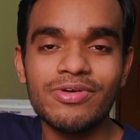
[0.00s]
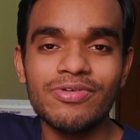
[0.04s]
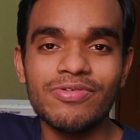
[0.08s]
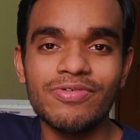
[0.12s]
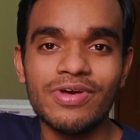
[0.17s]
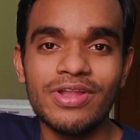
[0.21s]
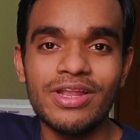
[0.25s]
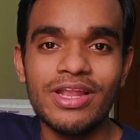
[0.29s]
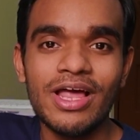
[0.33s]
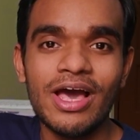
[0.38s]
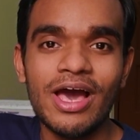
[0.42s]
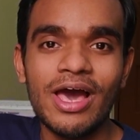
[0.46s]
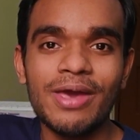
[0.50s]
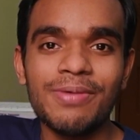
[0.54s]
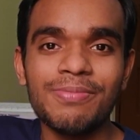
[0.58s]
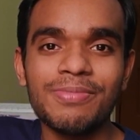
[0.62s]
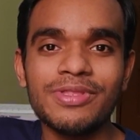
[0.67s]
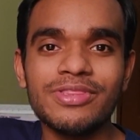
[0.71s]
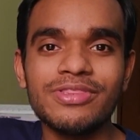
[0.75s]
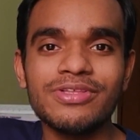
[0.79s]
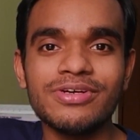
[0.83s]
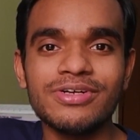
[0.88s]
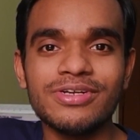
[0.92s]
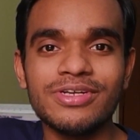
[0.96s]
well, I'm
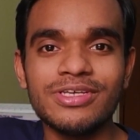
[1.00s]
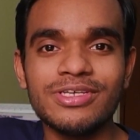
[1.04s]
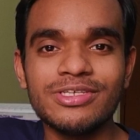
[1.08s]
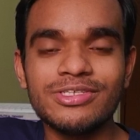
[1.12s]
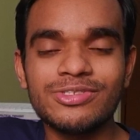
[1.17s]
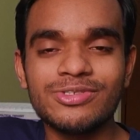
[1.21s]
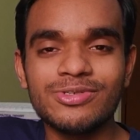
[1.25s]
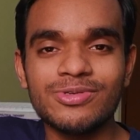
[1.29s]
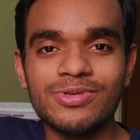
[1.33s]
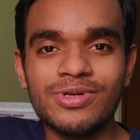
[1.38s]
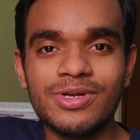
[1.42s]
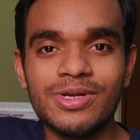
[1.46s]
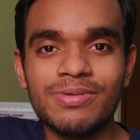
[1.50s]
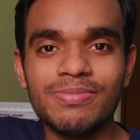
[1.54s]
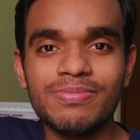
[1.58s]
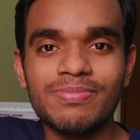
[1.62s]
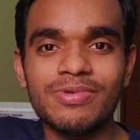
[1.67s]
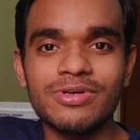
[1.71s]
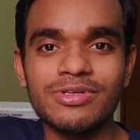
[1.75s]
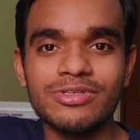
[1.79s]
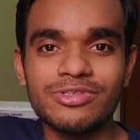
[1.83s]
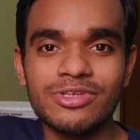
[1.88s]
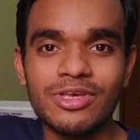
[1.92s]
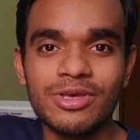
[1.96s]
a third year student
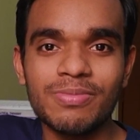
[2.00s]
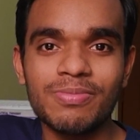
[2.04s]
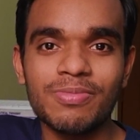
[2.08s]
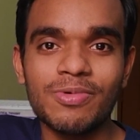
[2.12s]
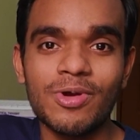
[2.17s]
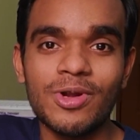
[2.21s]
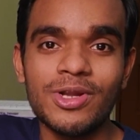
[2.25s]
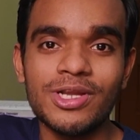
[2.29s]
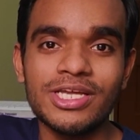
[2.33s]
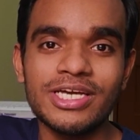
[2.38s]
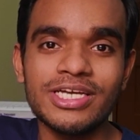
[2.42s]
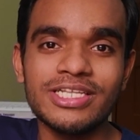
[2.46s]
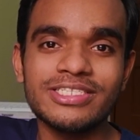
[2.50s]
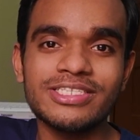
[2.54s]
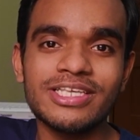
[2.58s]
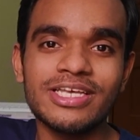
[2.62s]
pursuing political